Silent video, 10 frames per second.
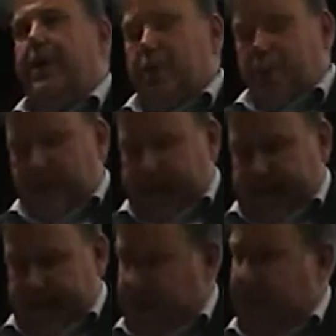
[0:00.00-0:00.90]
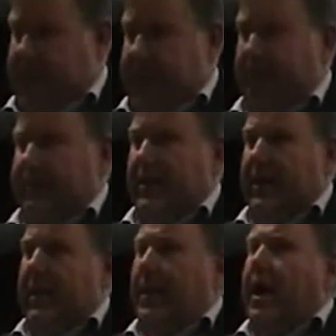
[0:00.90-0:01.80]
We need to be there.
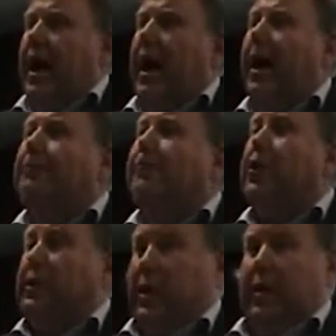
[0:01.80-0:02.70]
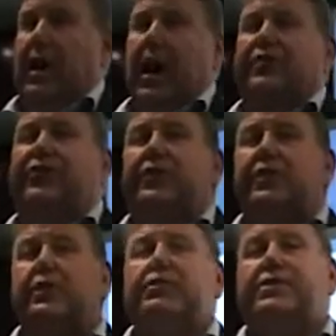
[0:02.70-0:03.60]
Our model, our
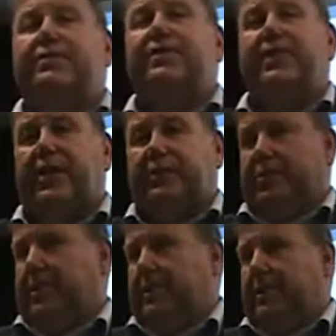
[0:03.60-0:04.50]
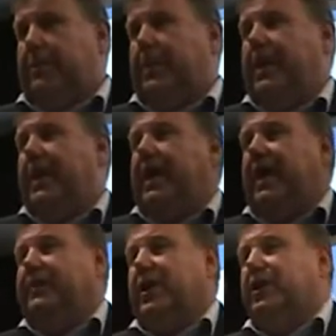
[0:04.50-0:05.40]
solution for this problem
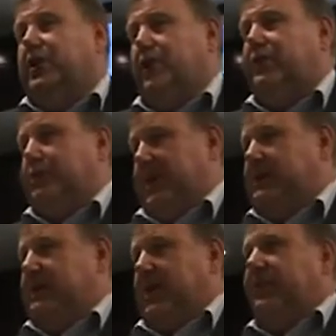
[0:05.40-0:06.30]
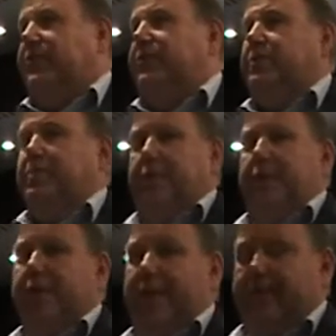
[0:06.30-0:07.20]
is our youth specialists
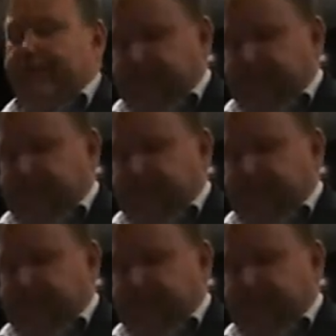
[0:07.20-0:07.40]
programme.